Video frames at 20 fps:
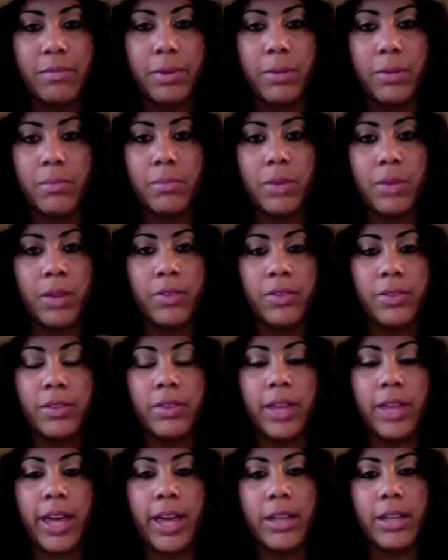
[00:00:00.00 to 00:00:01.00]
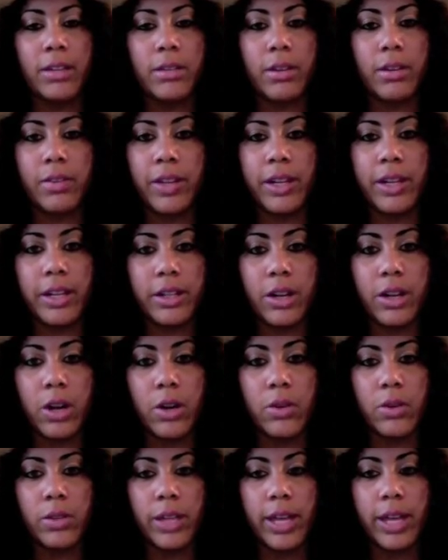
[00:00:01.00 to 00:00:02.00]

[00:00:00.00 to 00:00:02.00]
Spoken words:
But other than that, you know, they didn't hurt.